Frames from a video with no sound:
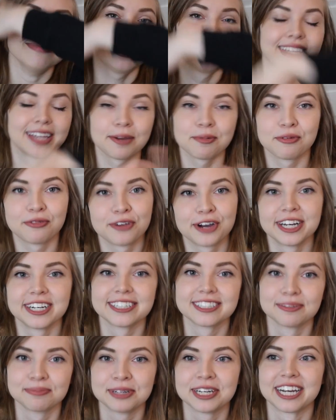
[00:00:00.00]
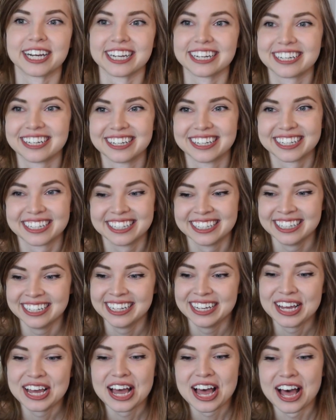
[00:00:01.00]
the night before I disappeared,
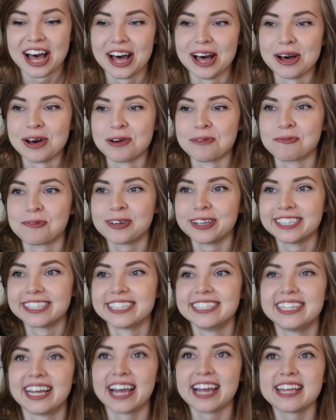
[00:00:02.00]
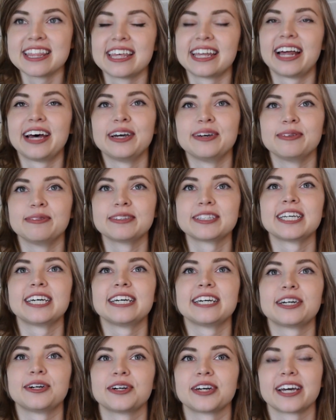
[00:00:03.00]
was the night that I was
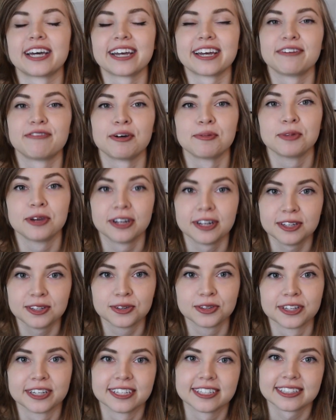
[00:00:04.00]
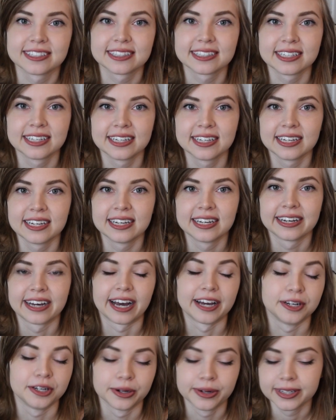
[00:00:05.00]
like, okay, if I'm gonna do this,
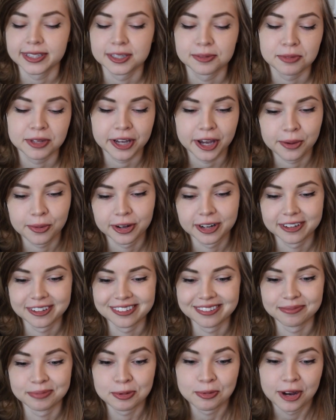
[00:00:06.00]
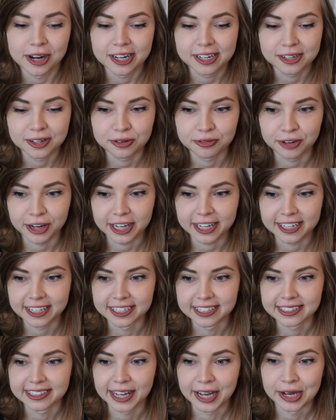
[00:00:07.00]
I know it's something I've been wanting to do for 8
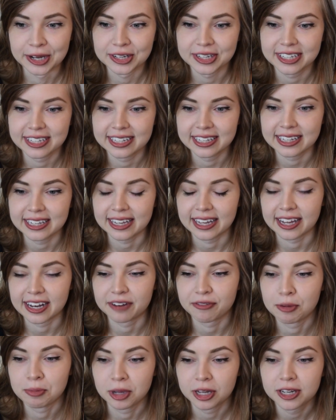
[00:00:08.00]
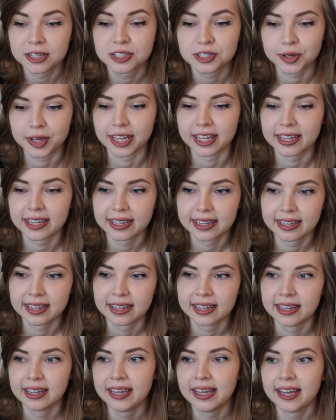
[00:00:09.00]
years now, and if I'm gonna do it,
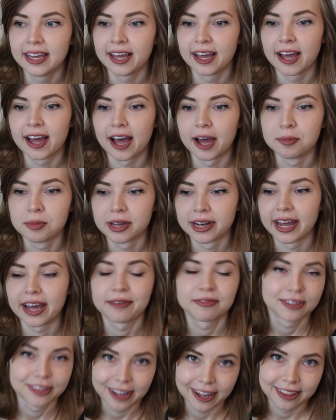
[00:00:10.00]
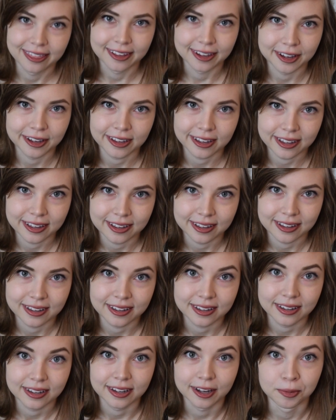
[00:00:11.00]
I'm gonna have to not think
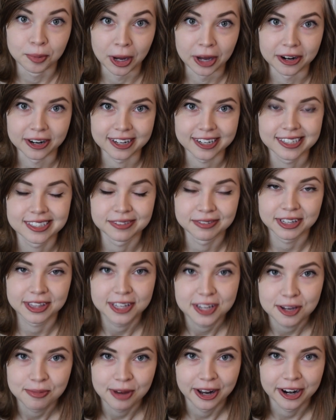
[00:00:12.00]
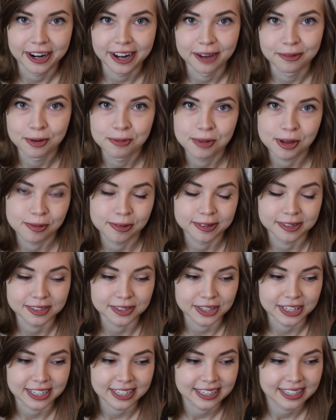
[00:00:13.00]
about it, because if I think about it, I won't be able to do
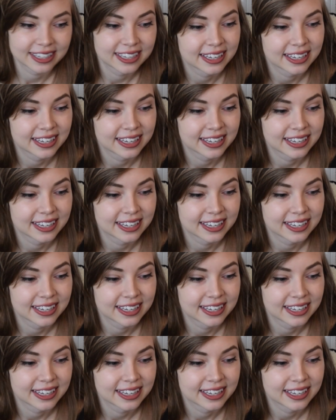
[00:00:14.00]
it.